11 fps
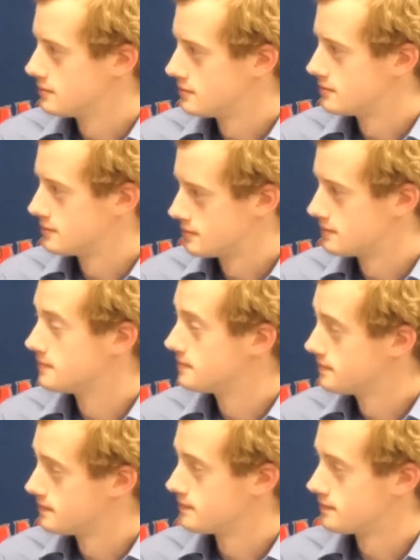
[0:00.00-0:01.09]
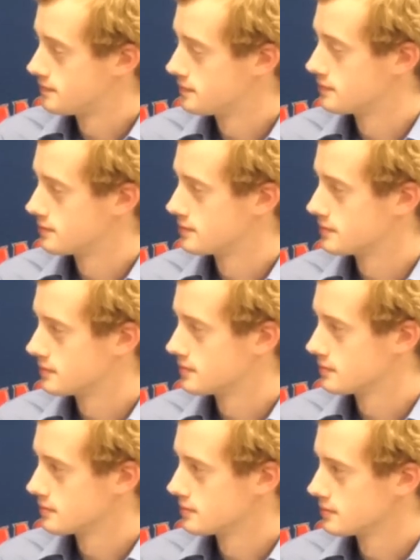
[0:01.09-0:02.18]

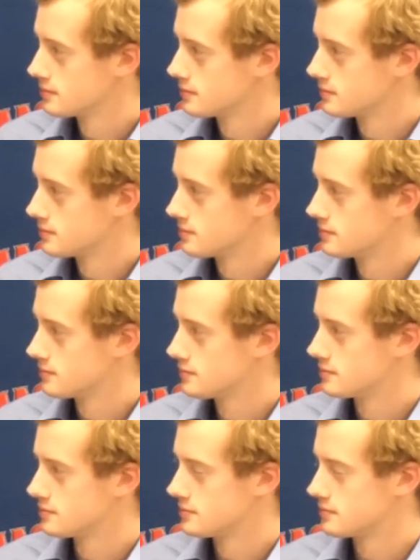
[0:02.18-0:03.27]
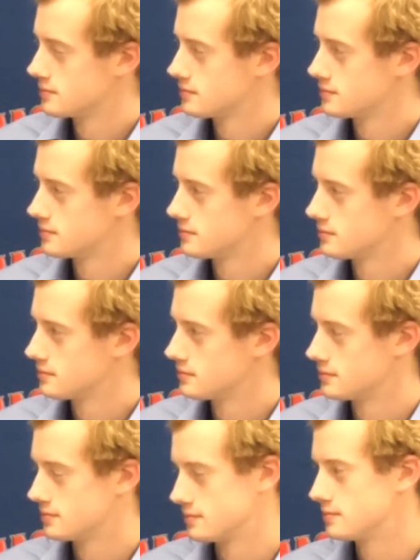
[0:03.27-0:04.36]

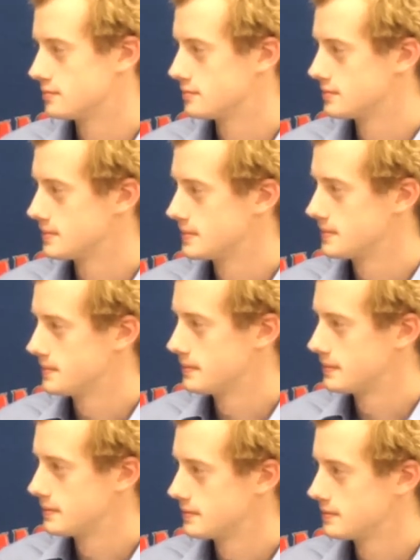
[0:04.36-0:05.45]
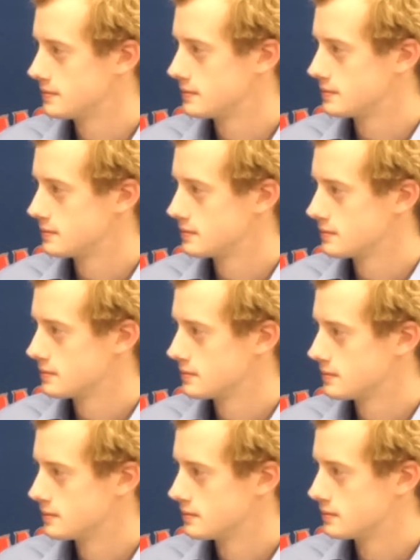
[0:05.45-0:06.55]

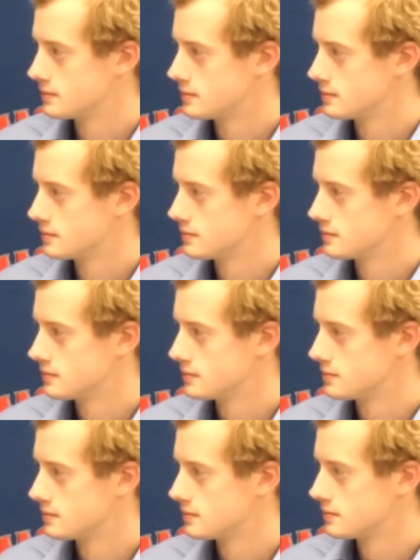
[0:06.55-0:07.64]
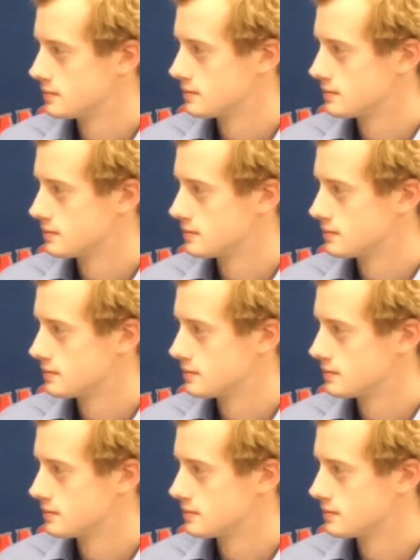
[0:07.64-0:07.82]
[no speech]